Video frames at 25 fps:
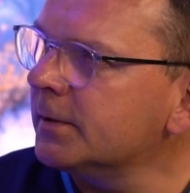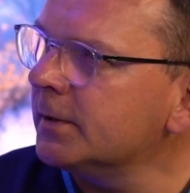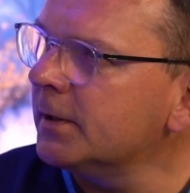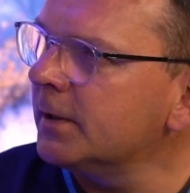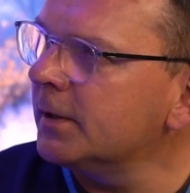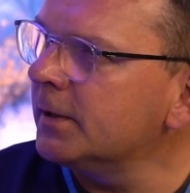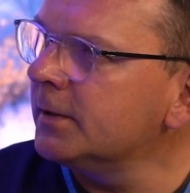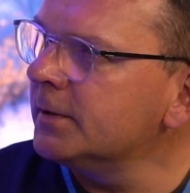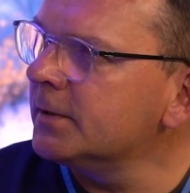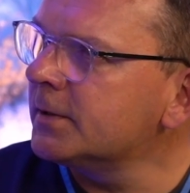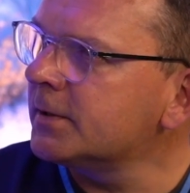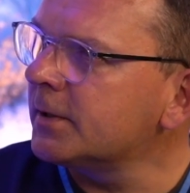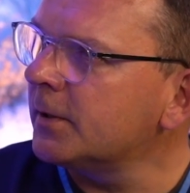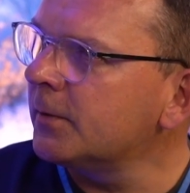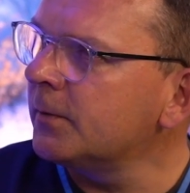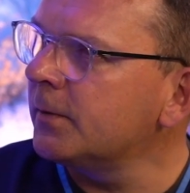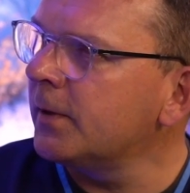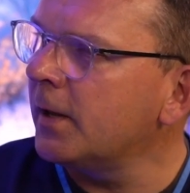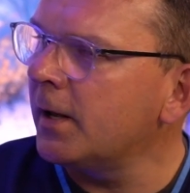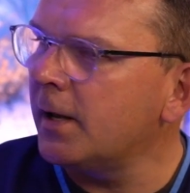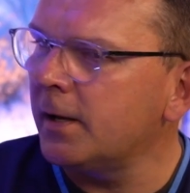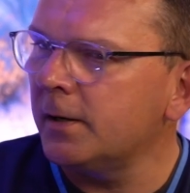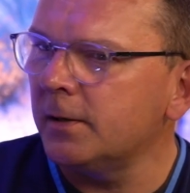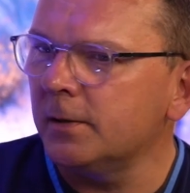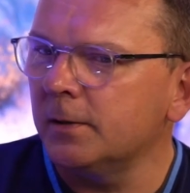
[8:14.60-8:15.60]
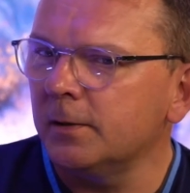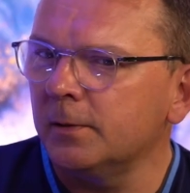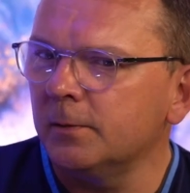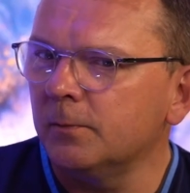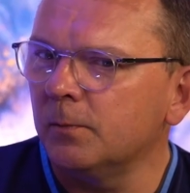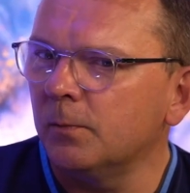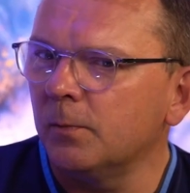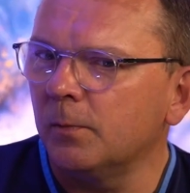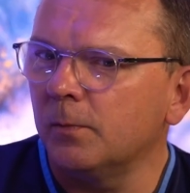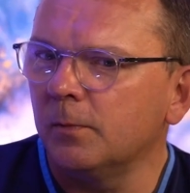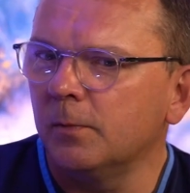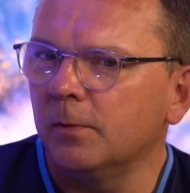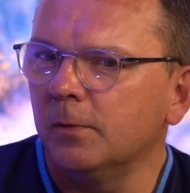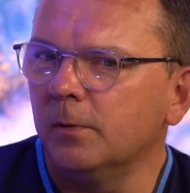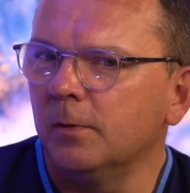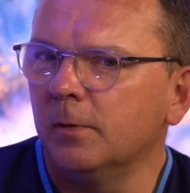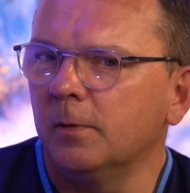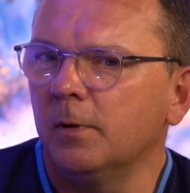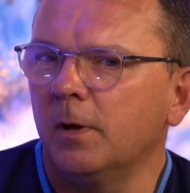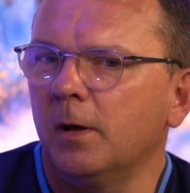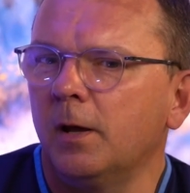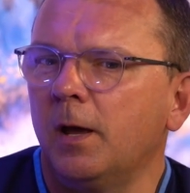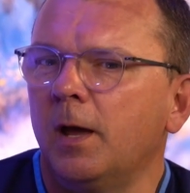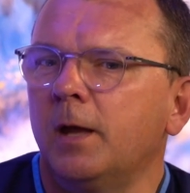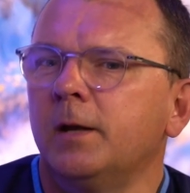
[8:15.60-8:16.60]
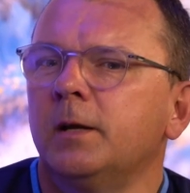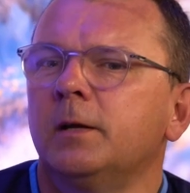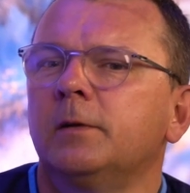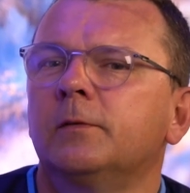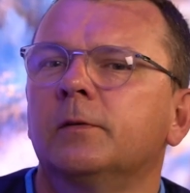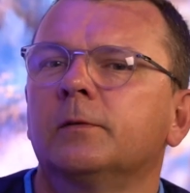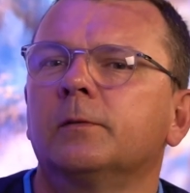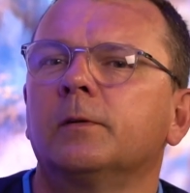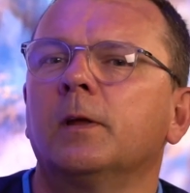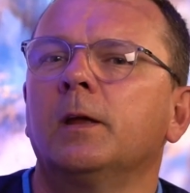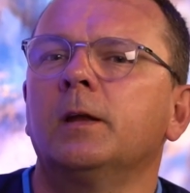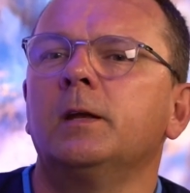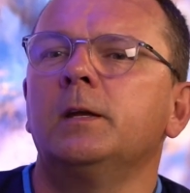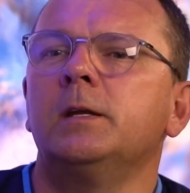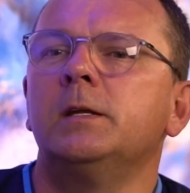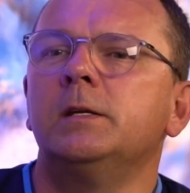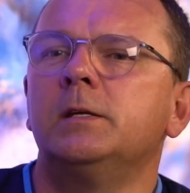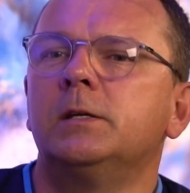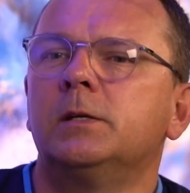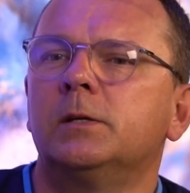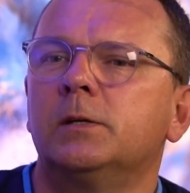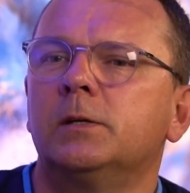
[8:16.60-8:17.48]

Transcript: And so then anything